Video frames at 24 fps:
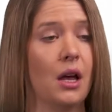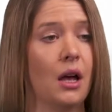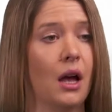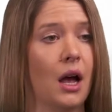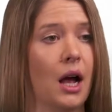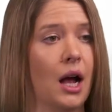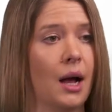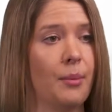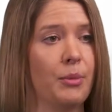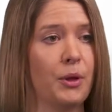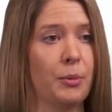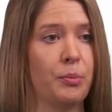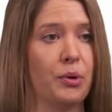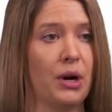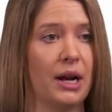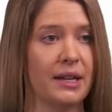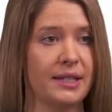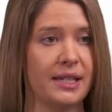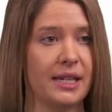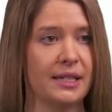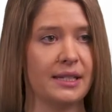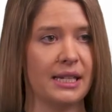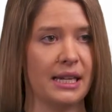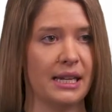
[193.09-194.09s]
um, the
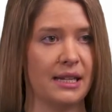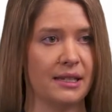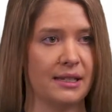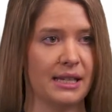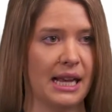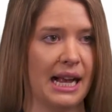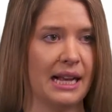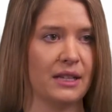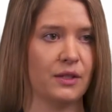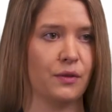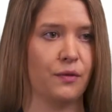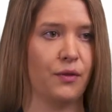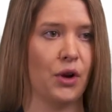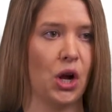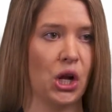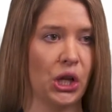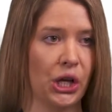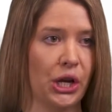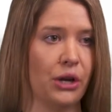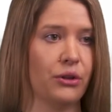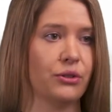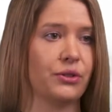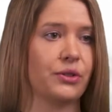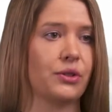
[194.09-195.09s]
process is as
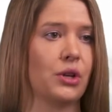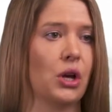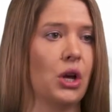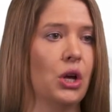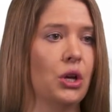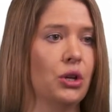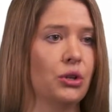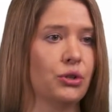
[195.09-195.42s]
follows.